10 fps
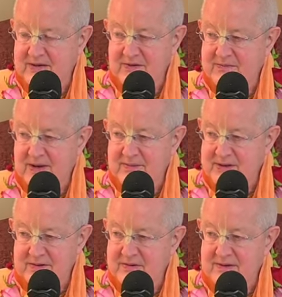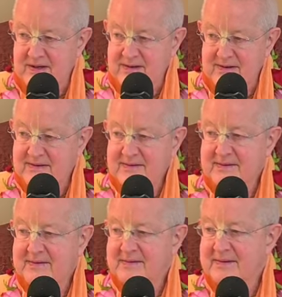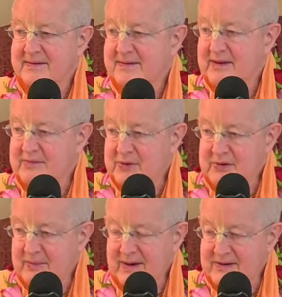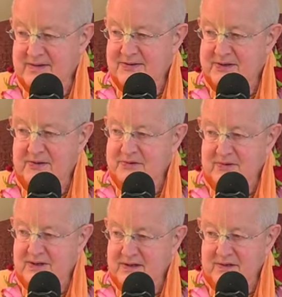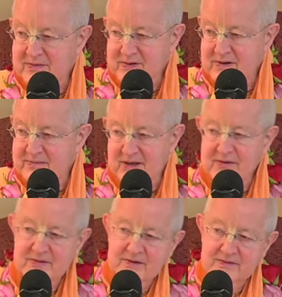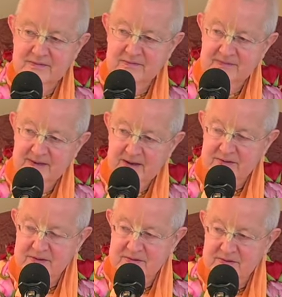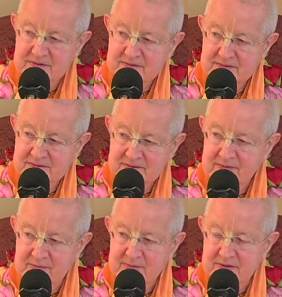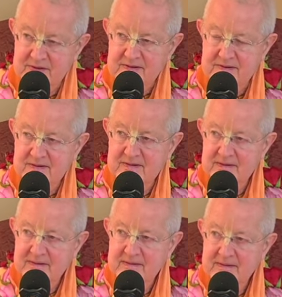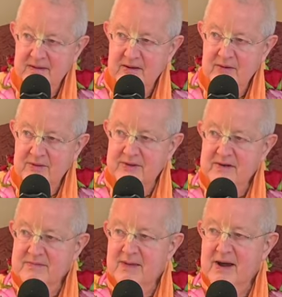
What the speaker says: Maybe they do that in Budapest and they don't do that at the farm. I don't know how they do it. Never been there. But there's merit.